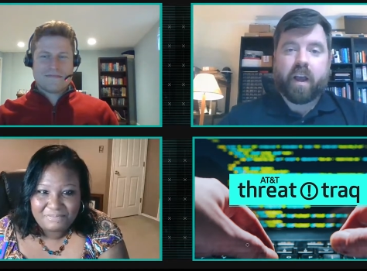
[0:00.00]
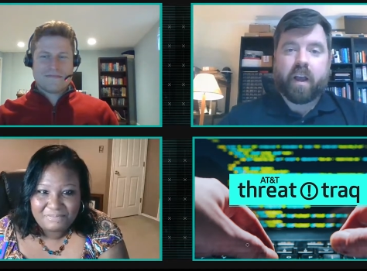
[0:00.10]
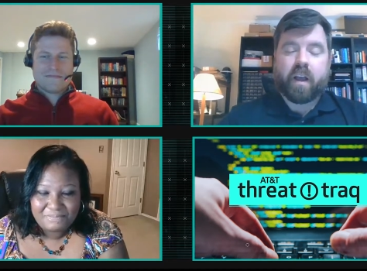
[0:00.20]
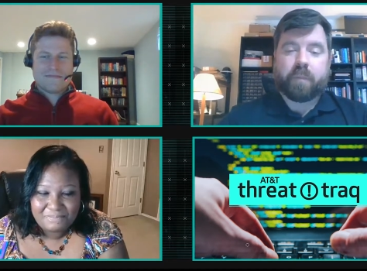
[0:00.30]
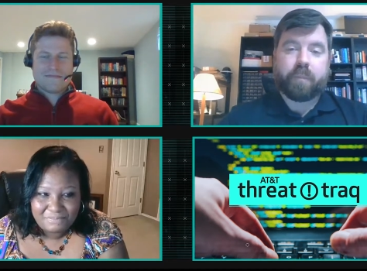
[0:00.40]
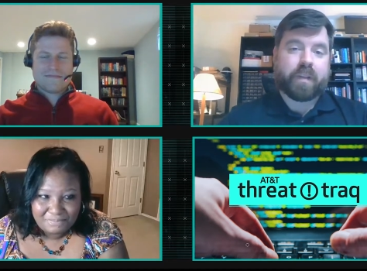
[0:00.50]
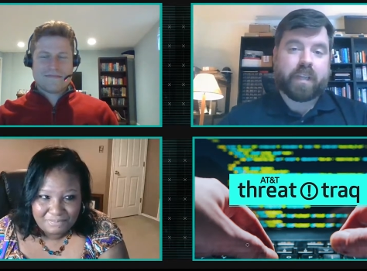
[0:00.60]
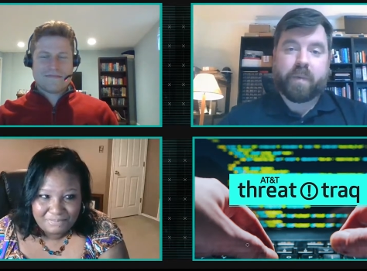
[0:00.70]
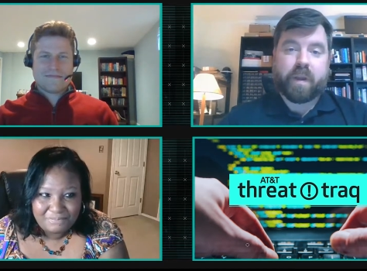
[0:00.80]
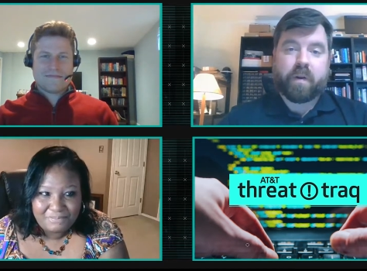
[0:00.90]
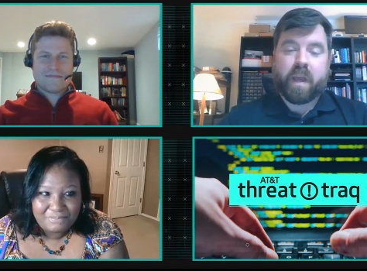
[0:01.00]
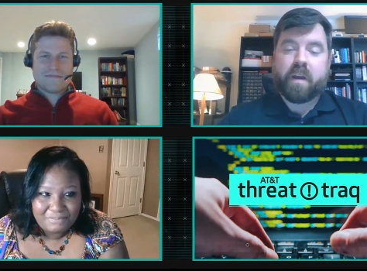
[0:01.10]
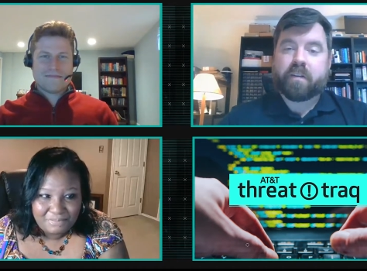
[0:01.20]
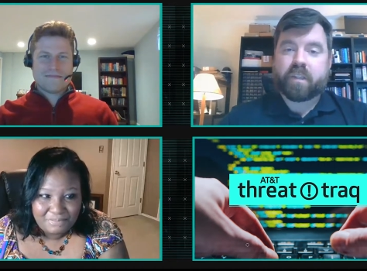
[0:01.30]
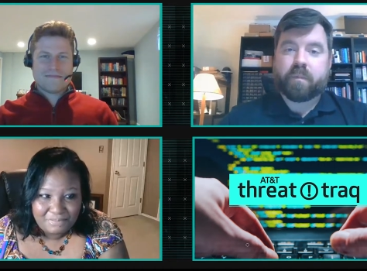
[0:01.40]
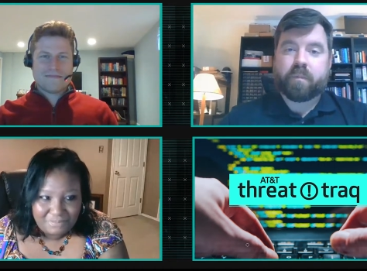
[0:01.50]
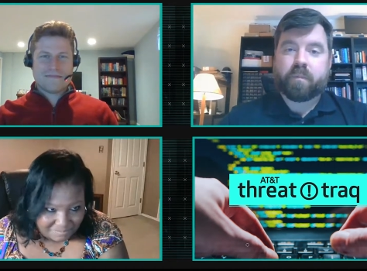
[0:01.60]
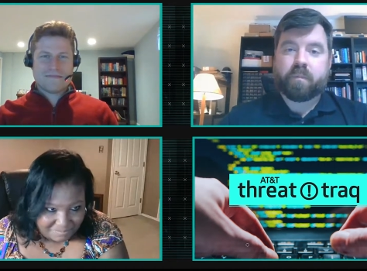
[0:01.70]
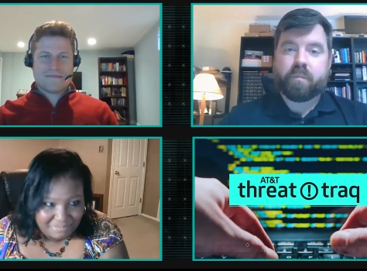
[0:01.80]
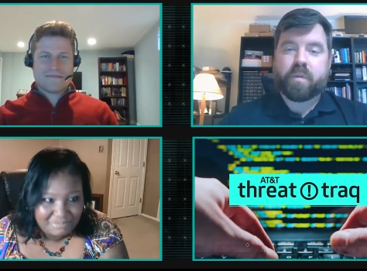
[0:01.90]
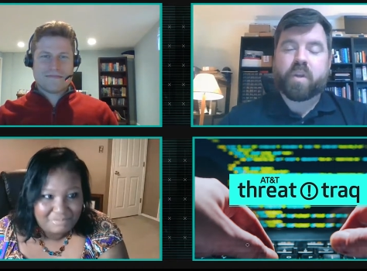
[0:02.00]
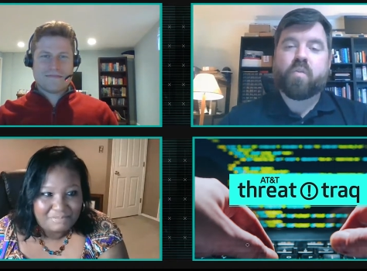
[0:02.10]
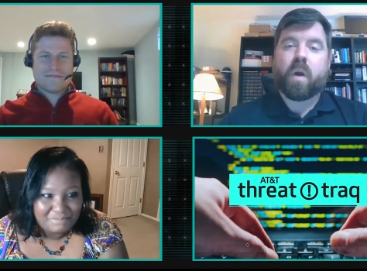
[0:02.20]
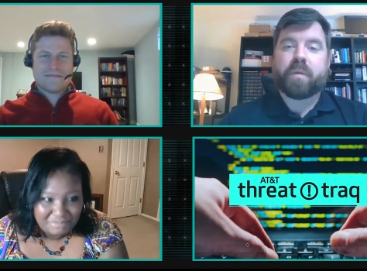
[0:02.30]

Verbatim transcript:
Speaker 1: Uh, by the time I go to air, some new